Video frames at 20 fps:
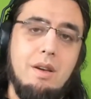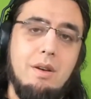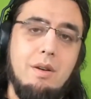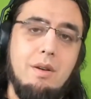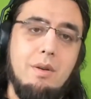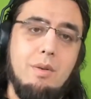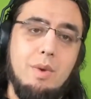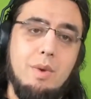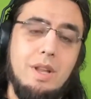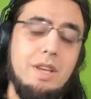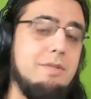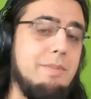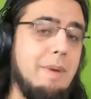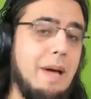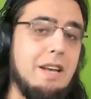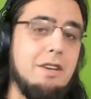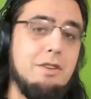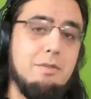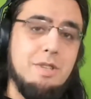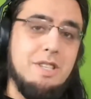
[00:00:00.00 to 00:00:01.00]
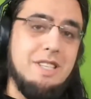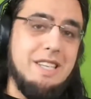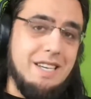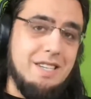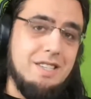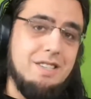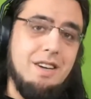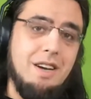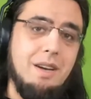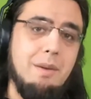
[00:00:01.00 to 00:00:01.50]
Release management
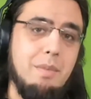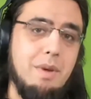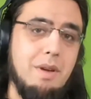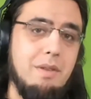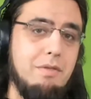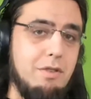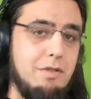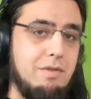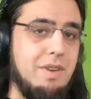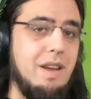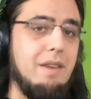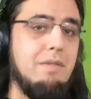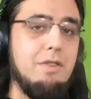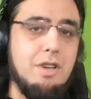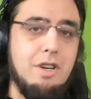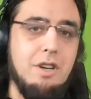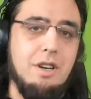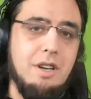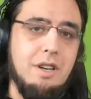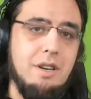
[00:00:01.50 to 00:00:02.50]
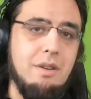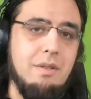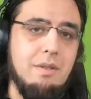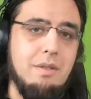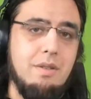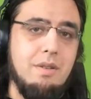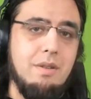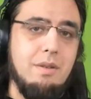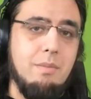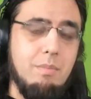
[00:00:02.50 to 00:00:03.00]
takes time. If you've never done it,
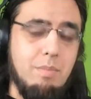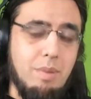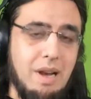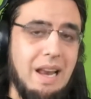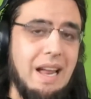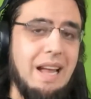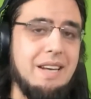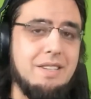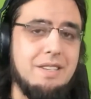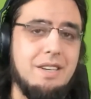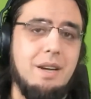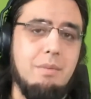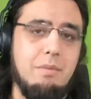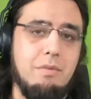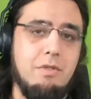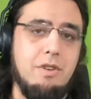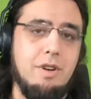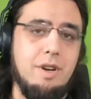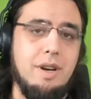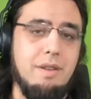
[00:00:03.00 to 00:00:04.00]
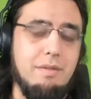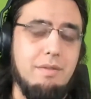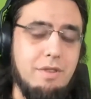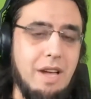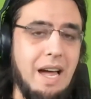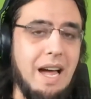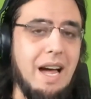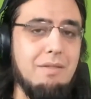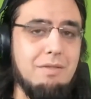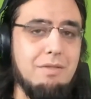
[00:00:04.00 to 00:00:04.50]
plan time for it. If you
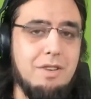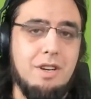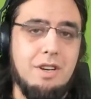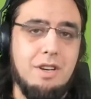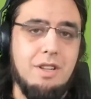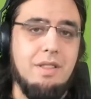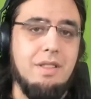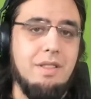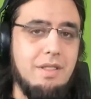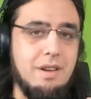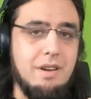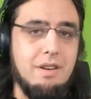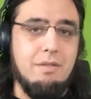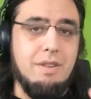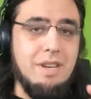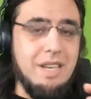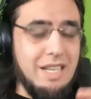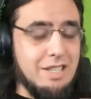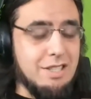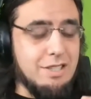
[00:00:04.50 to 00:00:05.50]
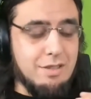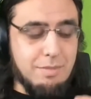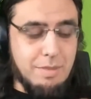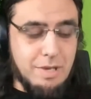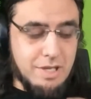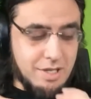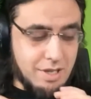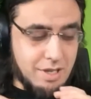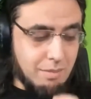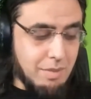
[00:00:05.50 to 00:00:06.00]
have done it, there needs to
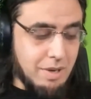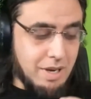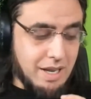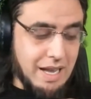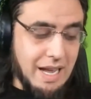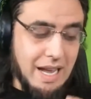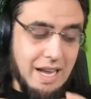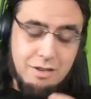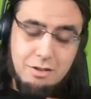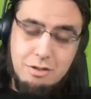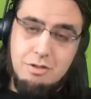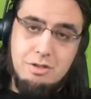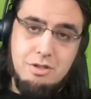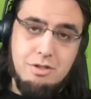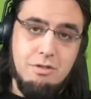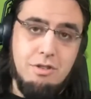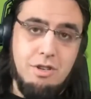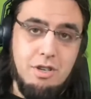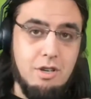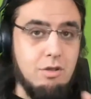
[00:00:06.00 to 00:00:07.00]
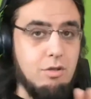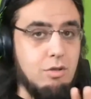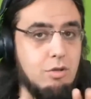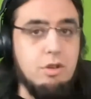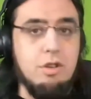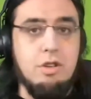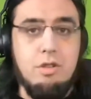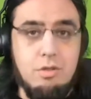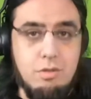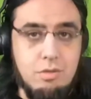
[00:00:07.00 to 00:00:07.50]
be somebody at your studio,
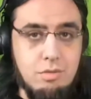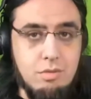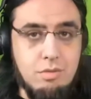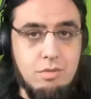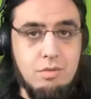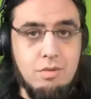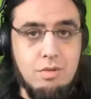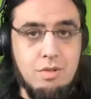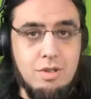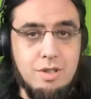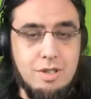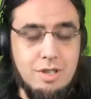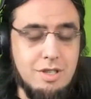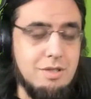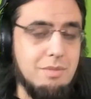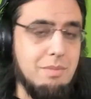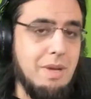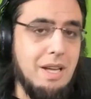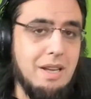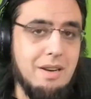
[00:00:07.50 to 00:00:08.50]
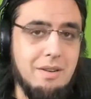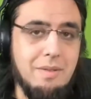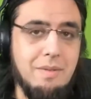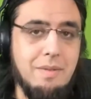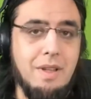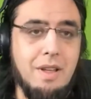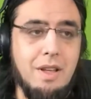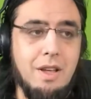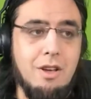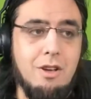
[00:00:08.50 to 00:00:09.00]
or you, doesn't matter,
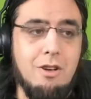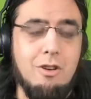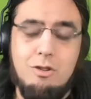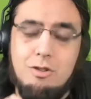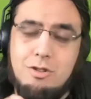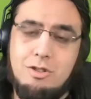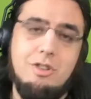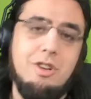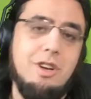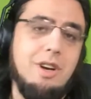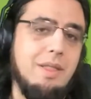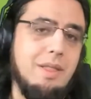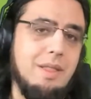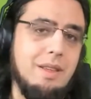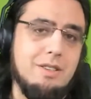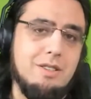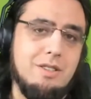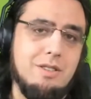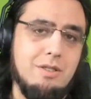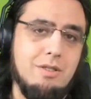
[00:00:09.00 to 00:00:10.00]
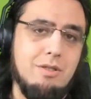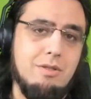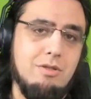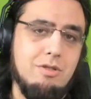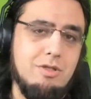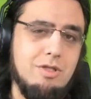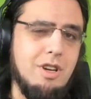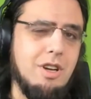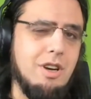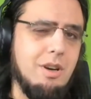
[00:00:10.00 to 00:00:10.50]
who's good at this,
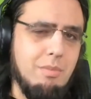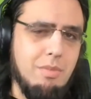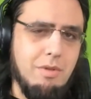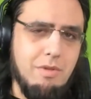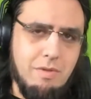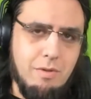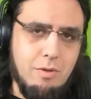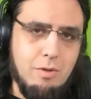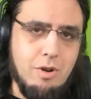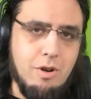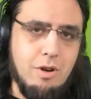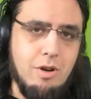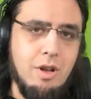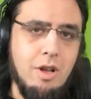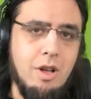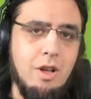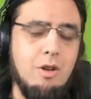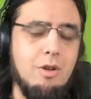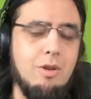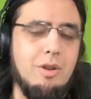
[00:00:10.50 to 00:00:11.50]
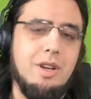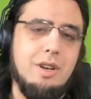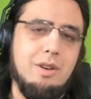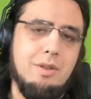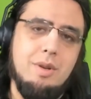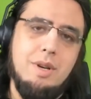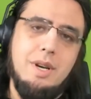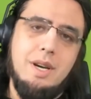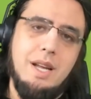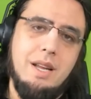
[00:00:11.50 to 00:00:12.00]
who's done it before, who can
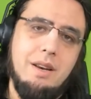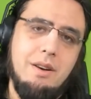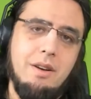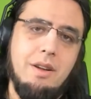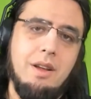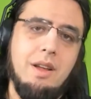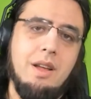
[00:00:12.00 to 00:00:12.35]
do it again.